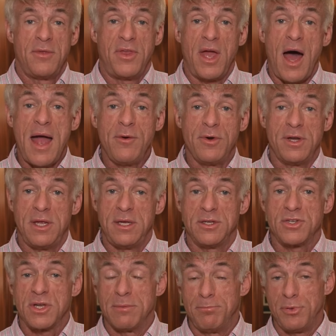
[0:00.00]
The irony
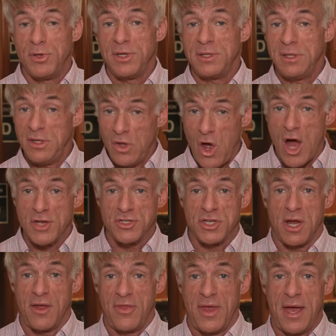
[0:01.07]
is completely
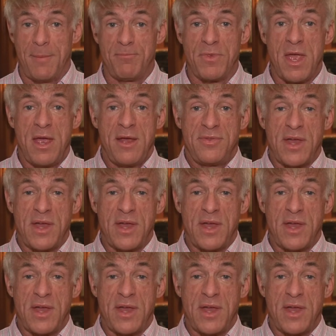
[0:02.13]
lost on them